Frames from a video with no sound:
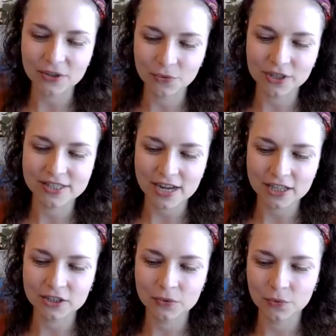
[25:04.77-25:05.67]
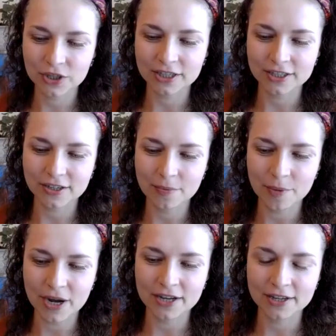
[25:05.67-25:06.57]
exactly what
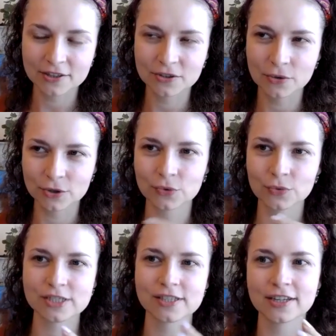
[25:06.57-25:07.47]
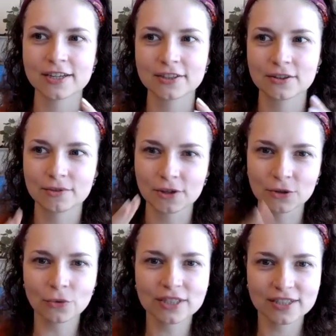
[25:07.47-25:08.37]
my notion was like the
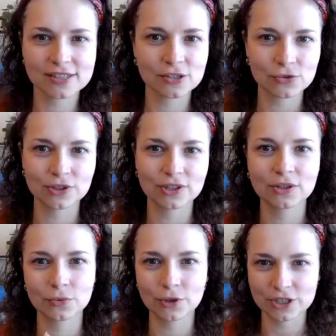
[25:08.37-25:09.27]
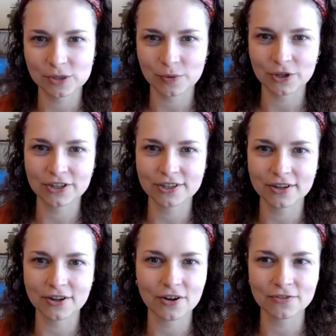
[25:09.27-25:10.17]
loneliness is really the worst part
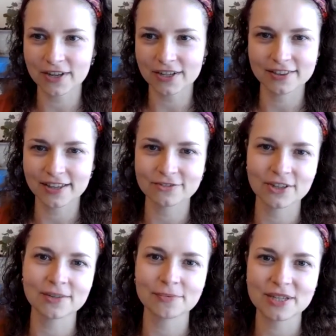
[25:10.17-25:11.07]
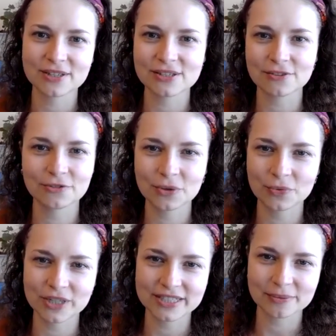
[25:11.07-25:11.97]
of anything, right? It makes the suffering
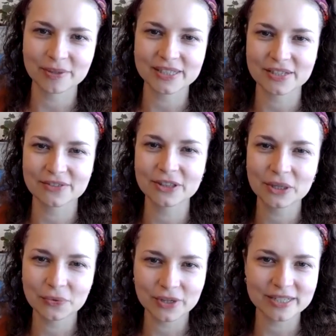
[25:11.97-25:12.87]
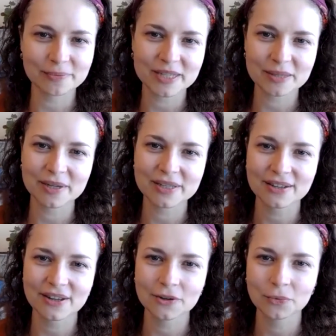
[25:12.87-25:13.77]
worse, it makes everything worse, makes mental
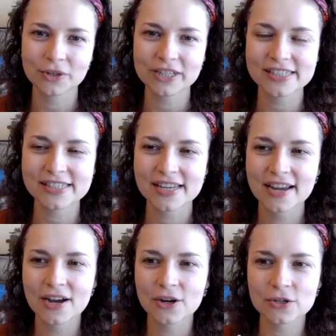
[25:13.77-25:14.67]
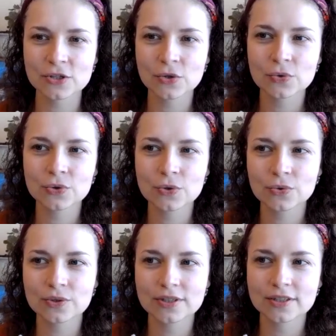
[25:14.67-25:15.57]
health worse because you
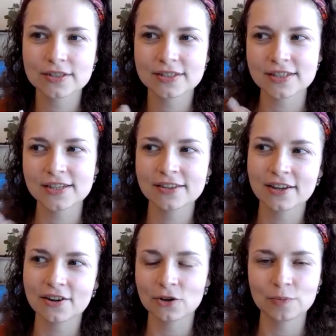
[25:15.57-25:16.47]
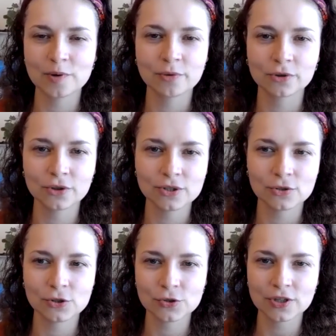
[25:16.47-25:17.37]
don't see that other people are also
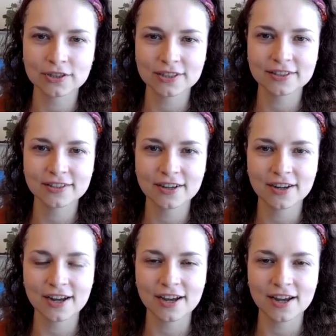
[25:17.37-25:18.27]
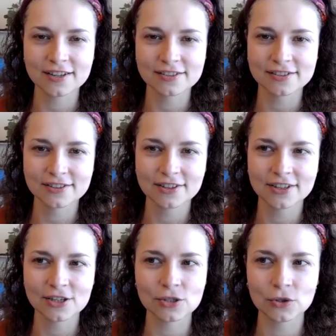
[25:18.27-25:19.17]
struggling and
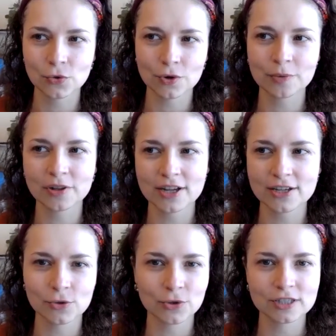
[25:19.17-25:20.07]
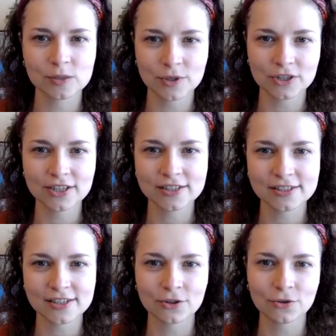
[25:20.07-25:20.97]
it doesn't normalize your experience
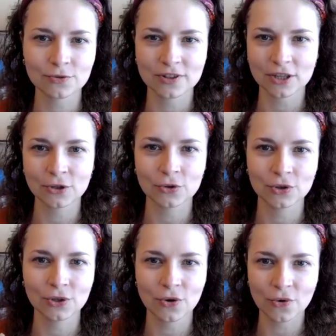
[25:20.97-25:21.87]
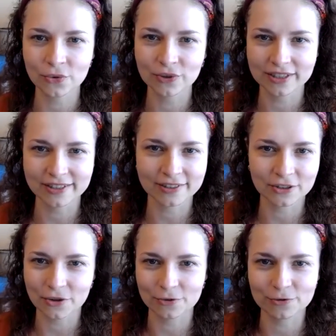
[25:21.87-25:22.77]
and you feel like you're the
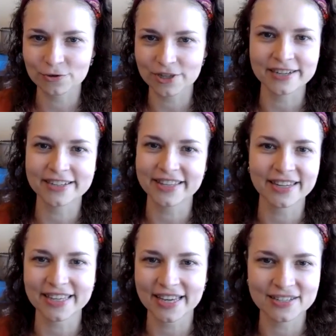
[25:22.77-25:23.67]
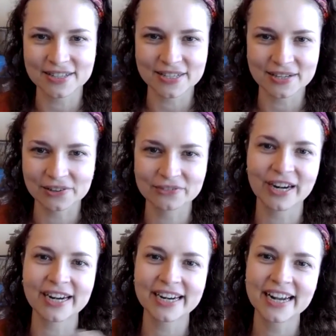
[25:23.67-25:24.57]
only, freak that can't deal, right?